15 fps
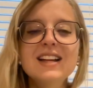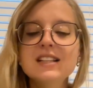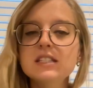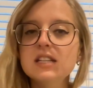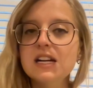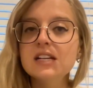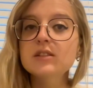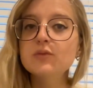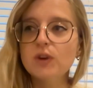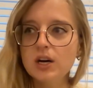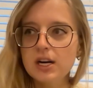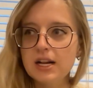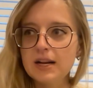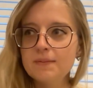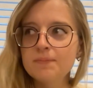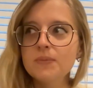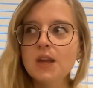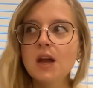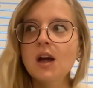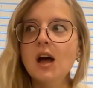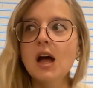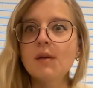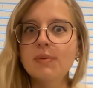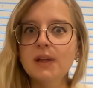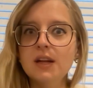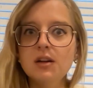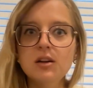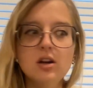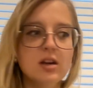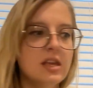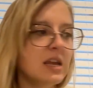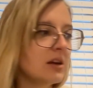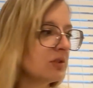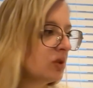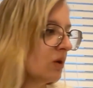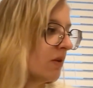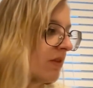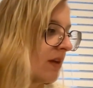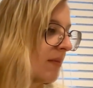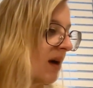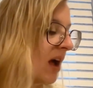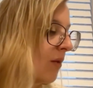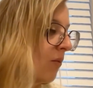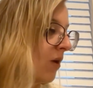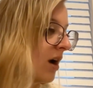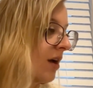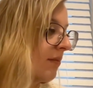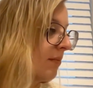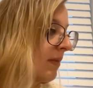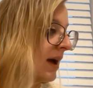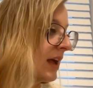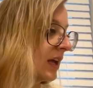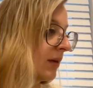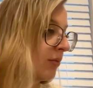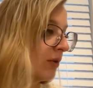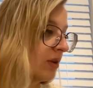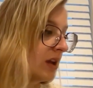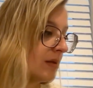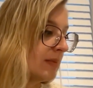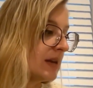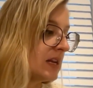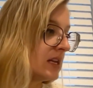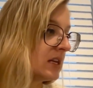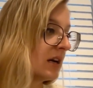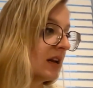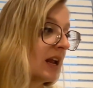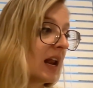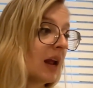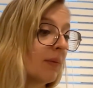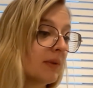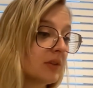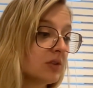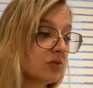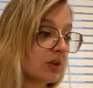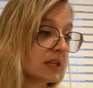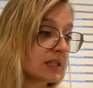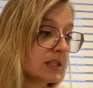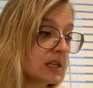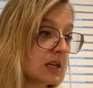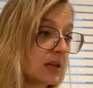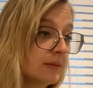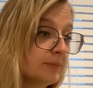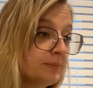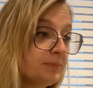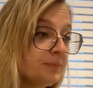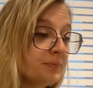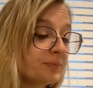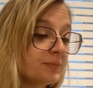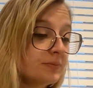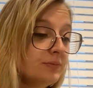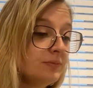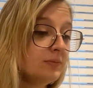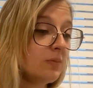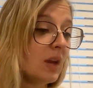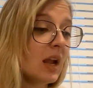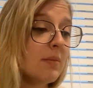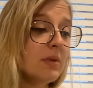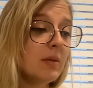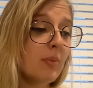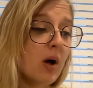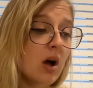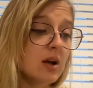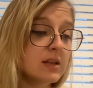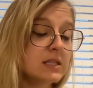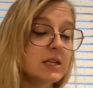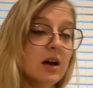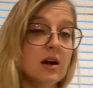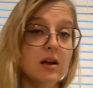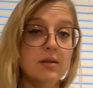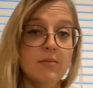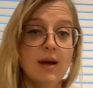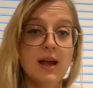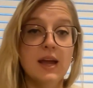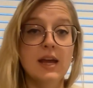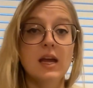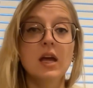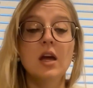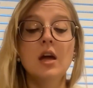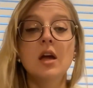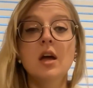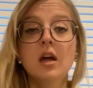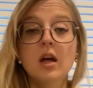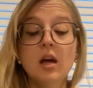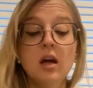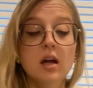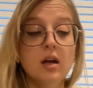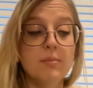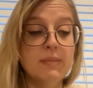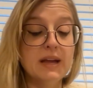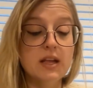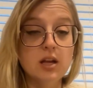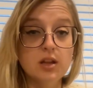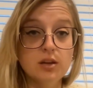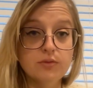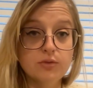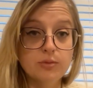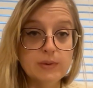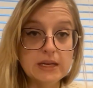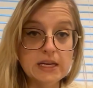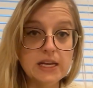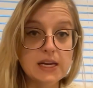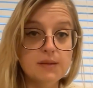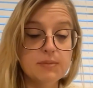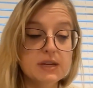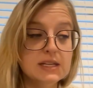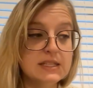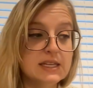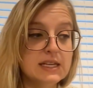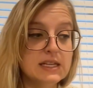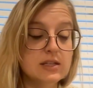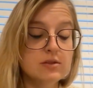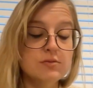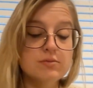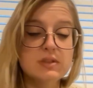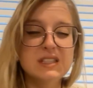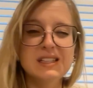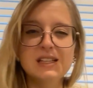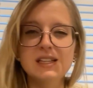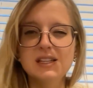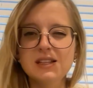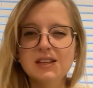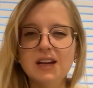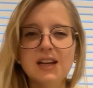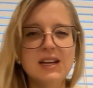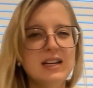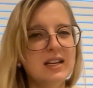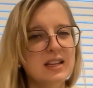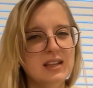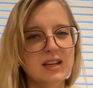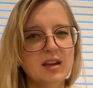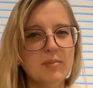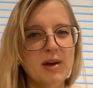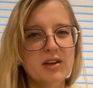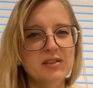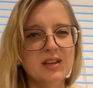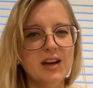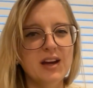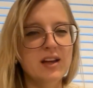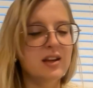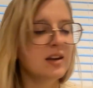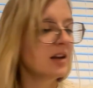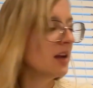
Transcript: Today is Friday. I plan on knocking out 2 of them. I want my cabrone beanie done and I want the dress done. I'm going to pause on my colorful beanie because I need to think about that.